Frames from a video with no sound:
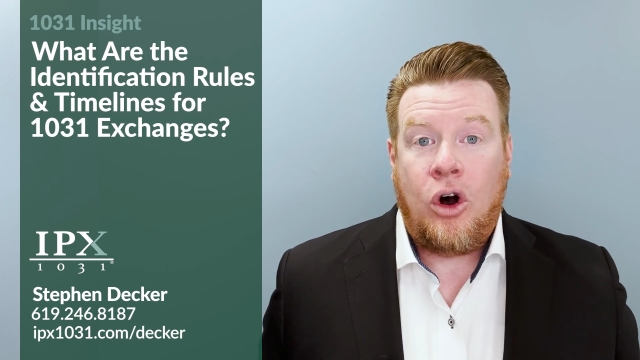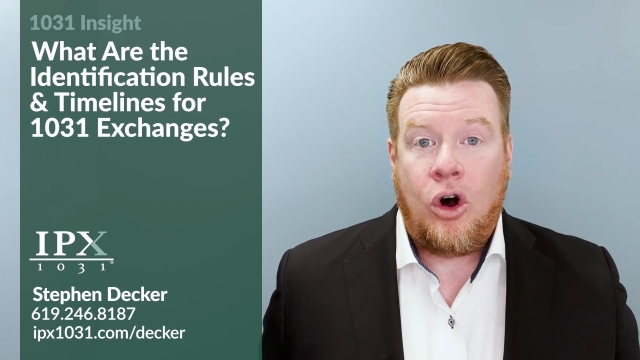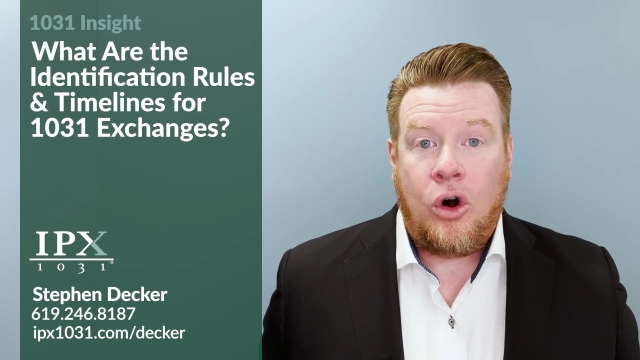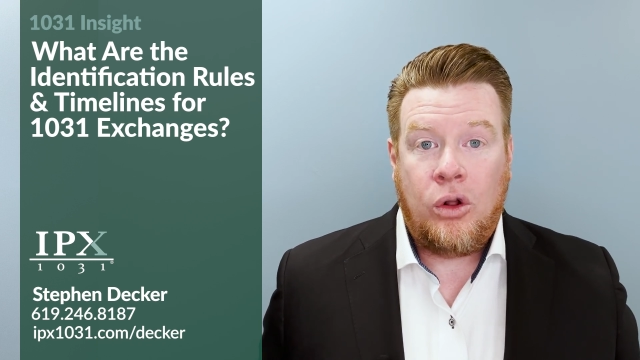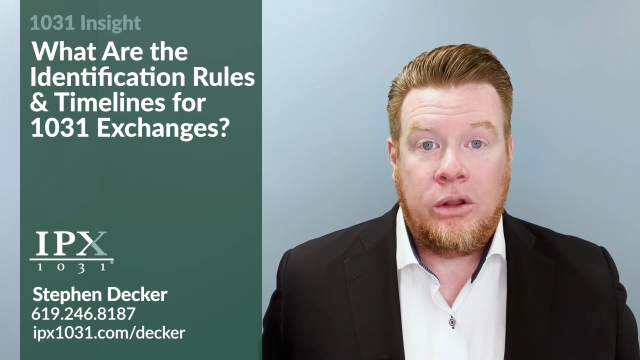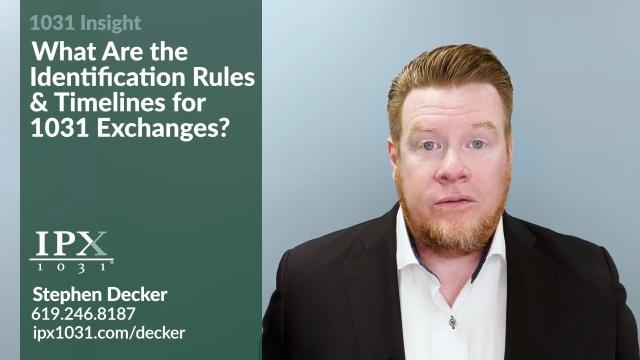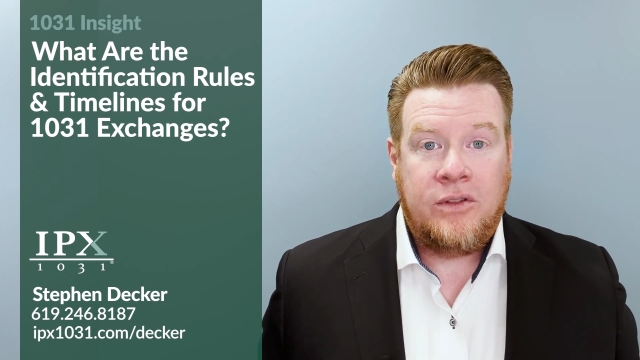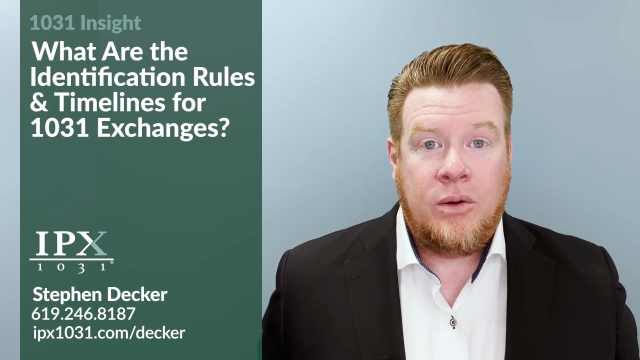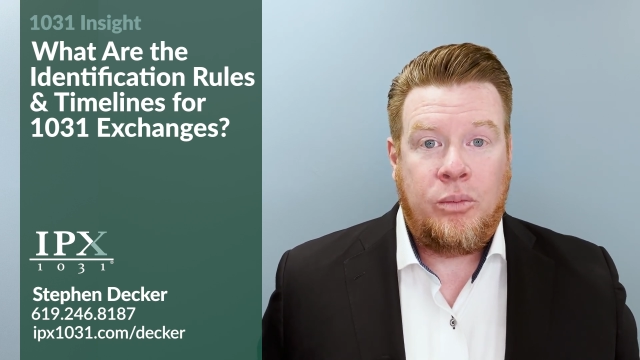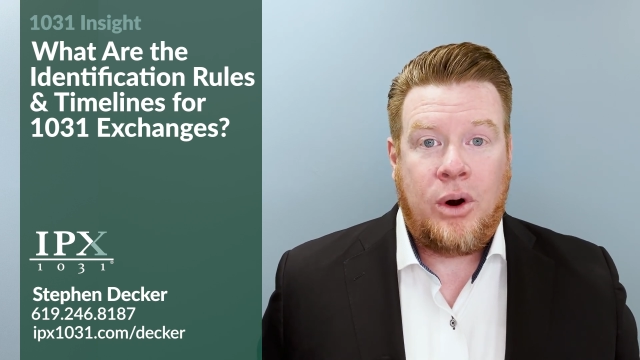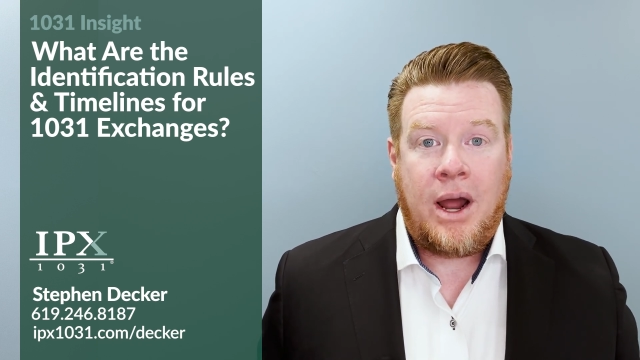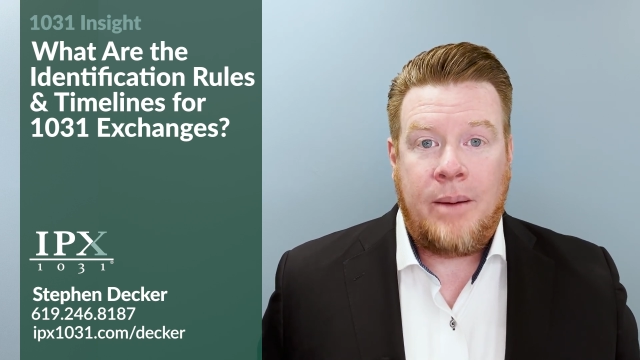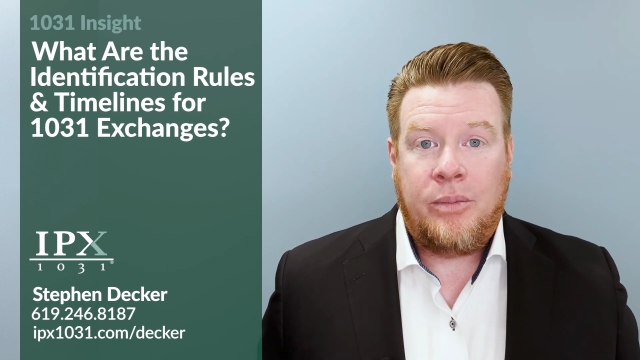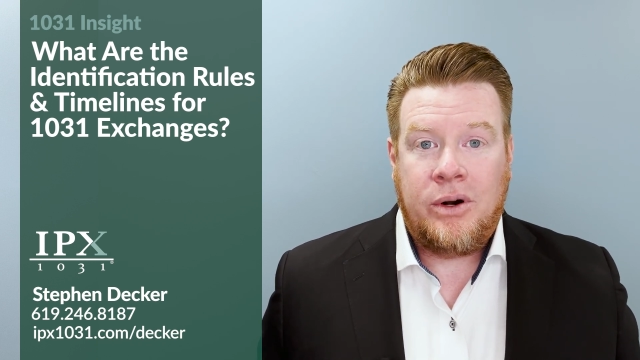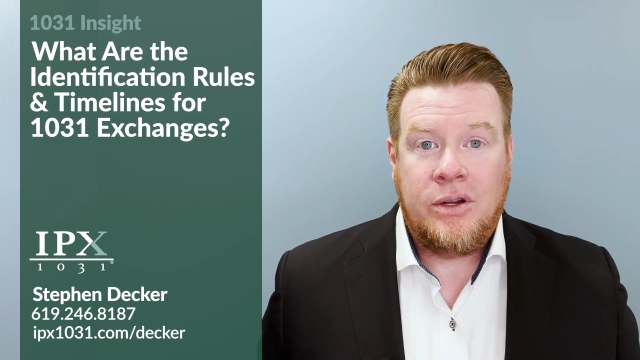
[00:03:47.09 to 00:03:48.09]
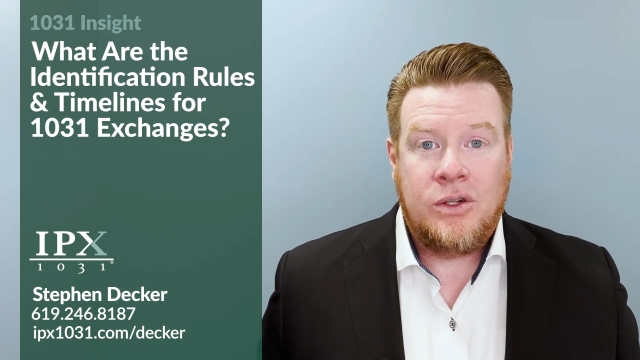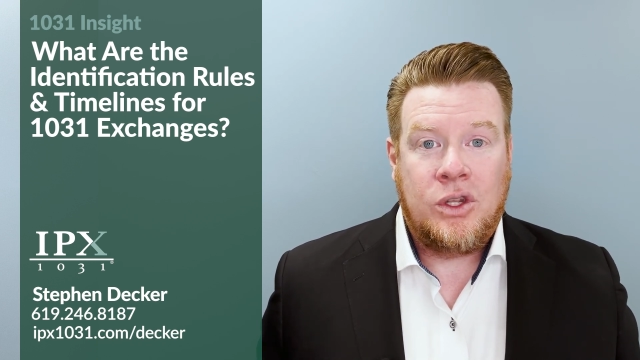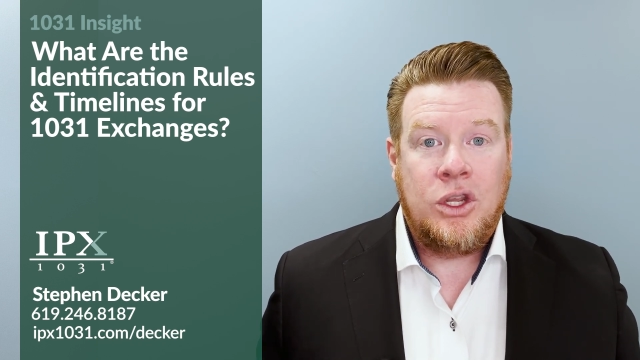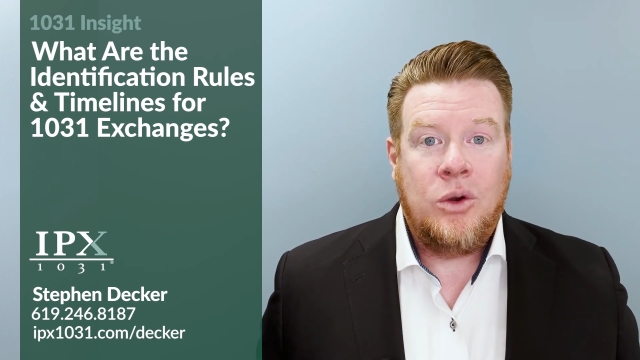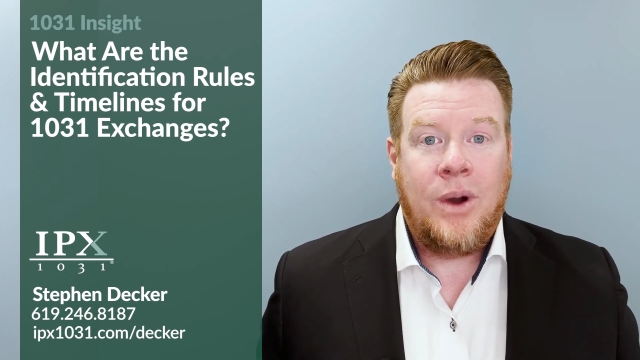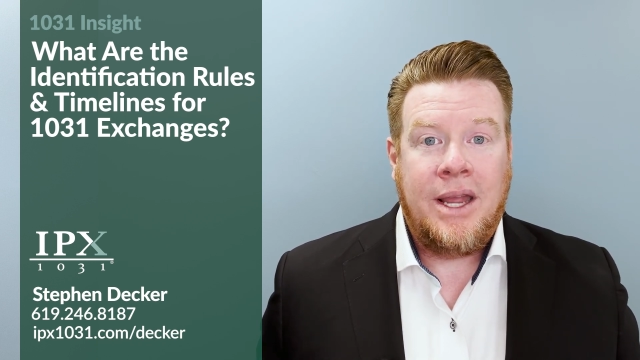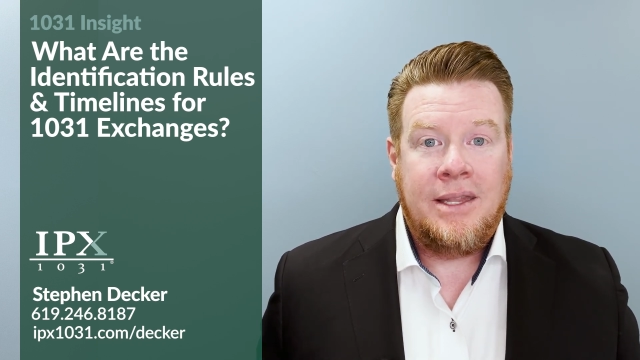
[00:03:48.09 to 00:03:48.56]
all of the properties
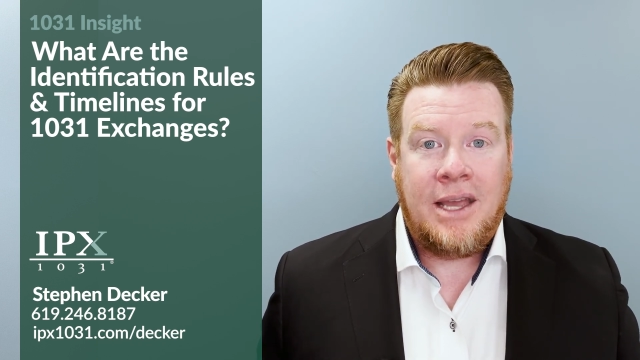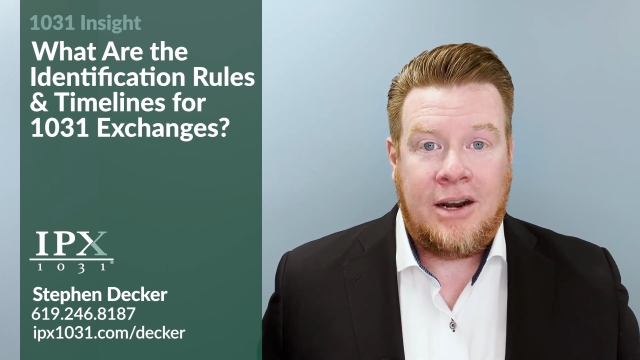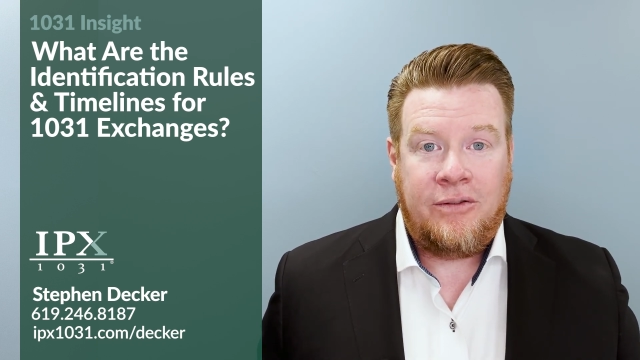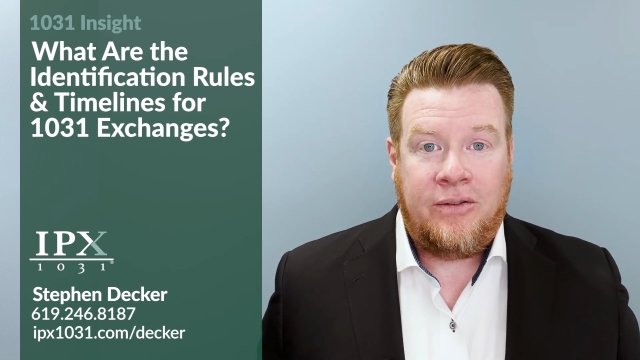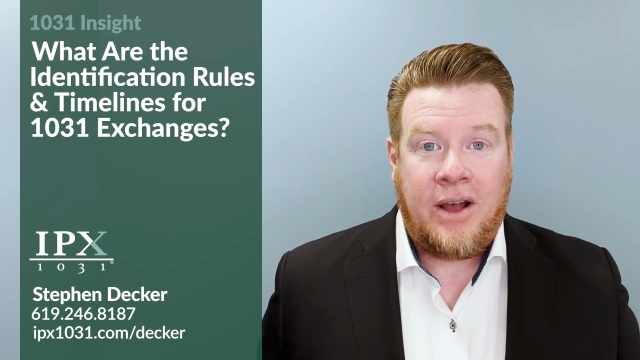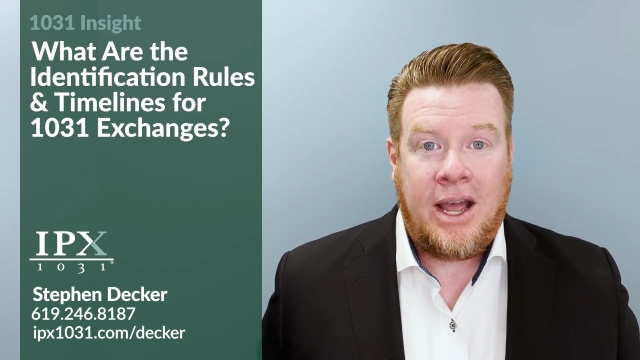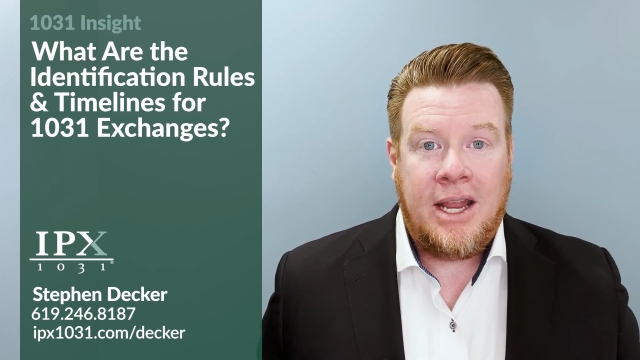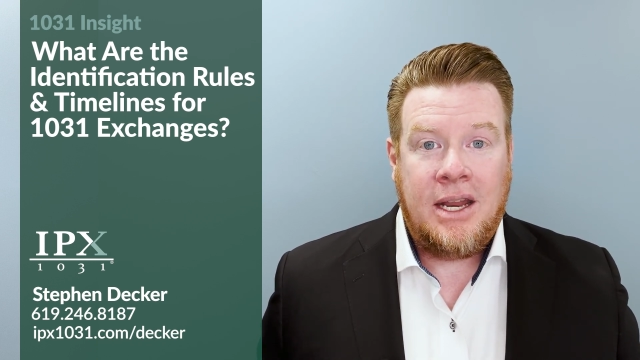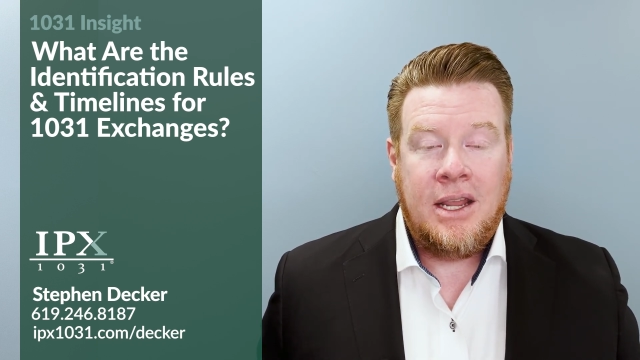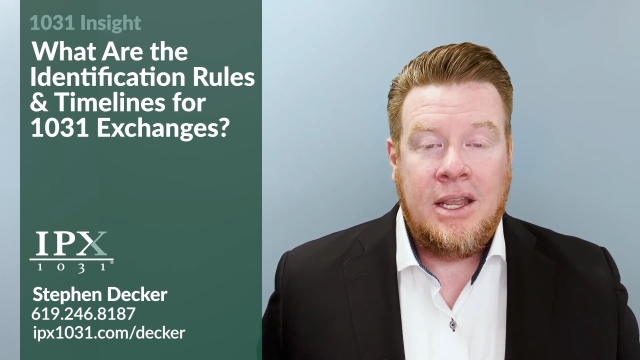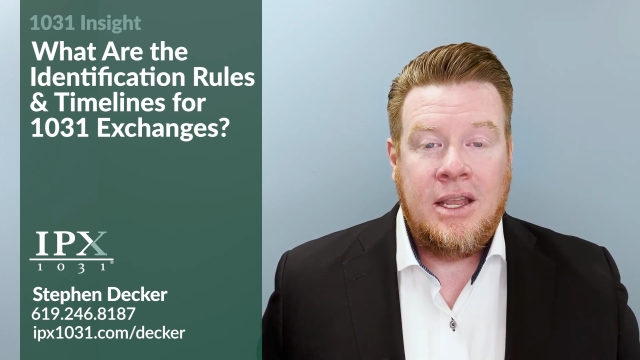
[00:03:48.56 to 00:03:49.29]
that you identified.